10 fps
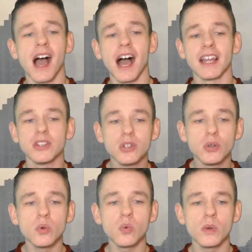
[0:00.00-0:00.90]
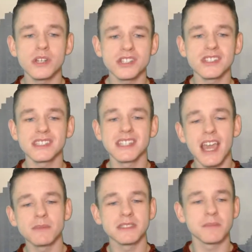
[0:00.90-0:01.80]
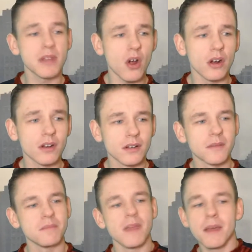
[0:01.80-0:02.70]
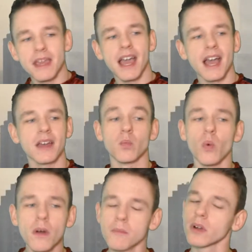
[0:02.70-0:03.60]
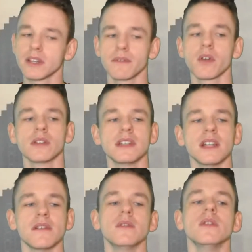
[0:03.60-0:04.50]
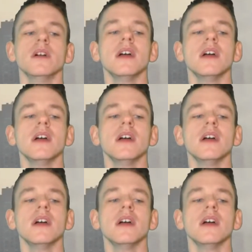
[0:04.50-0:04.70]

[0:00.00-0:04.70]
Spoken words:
I do wish this game was a bit harder, maybe add one more difficulty level,